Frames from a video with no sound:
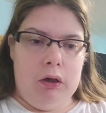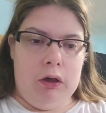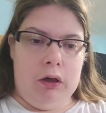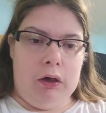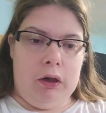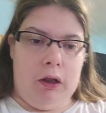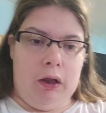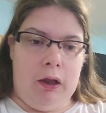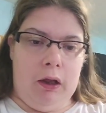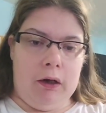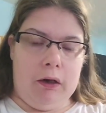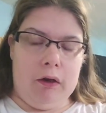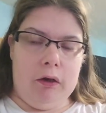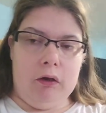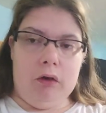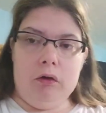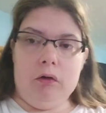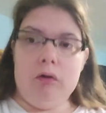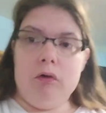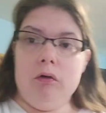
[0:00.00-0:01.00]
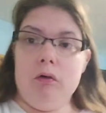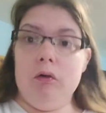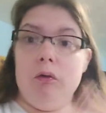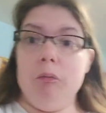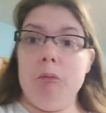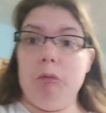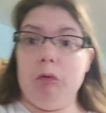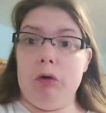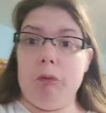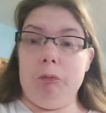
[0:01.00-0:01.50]
and adding
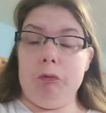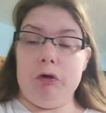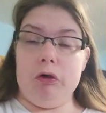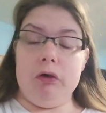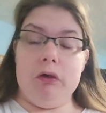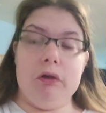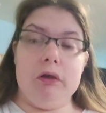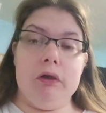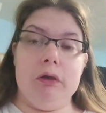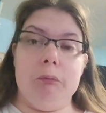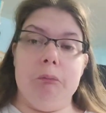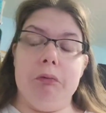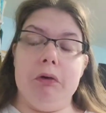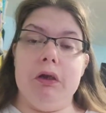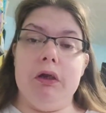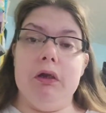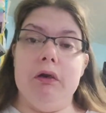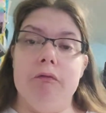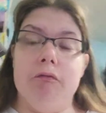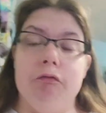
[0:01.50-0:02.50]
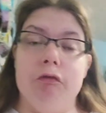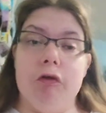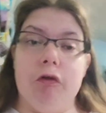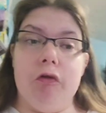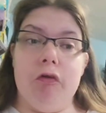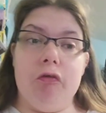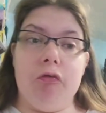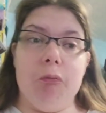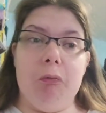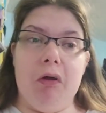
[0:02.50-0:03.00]
more books complete for
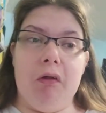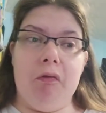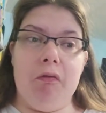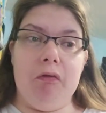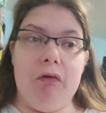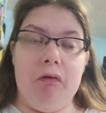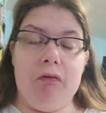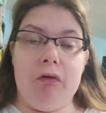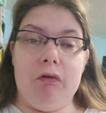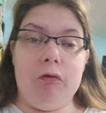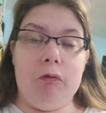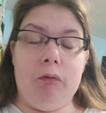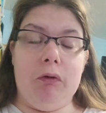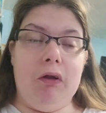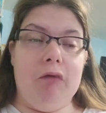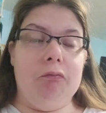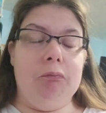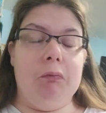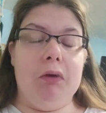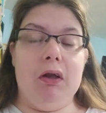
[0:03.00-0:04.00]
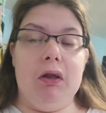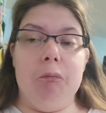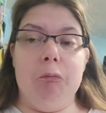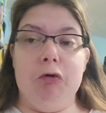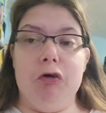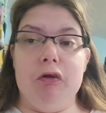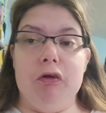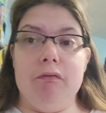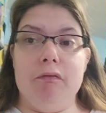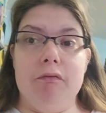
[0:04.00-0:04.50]
this month, because I don't have many
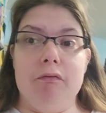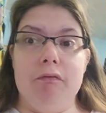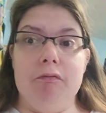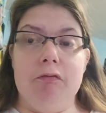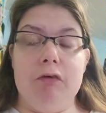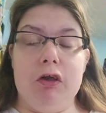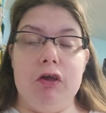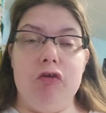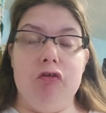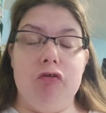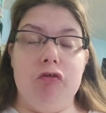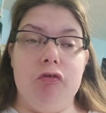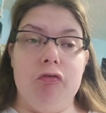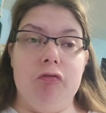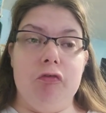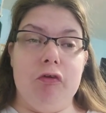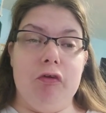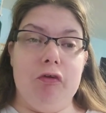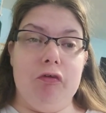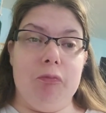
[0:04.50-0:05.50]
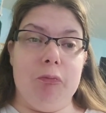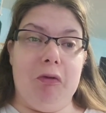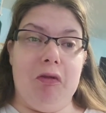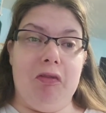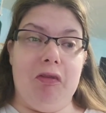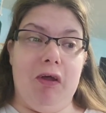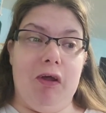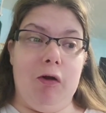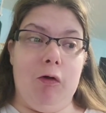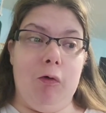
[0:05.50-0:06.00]
books finished for this
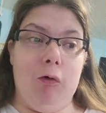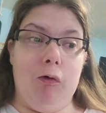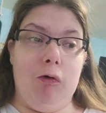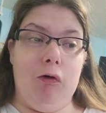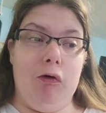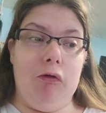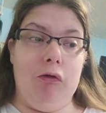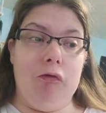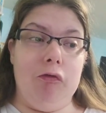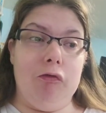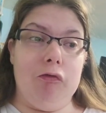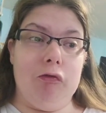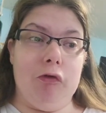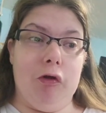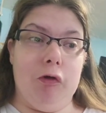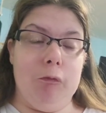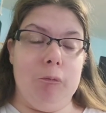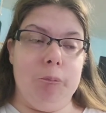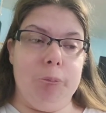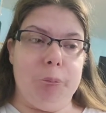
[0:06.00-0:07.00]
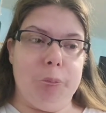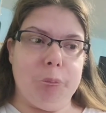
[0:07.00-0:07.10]
month at all. So